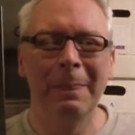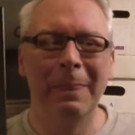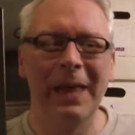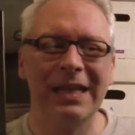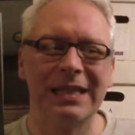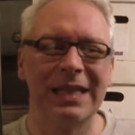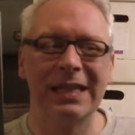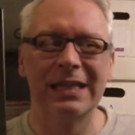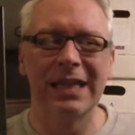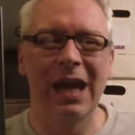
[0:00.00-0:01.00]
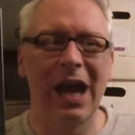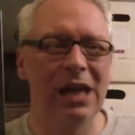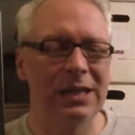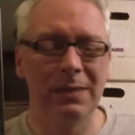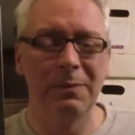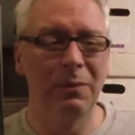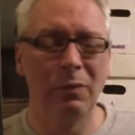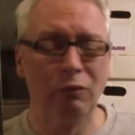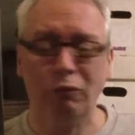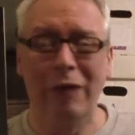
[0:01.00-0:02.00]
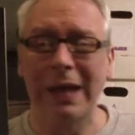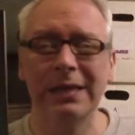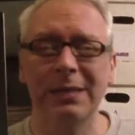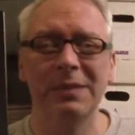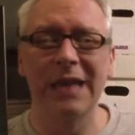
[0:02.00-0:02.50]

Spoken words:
This is some random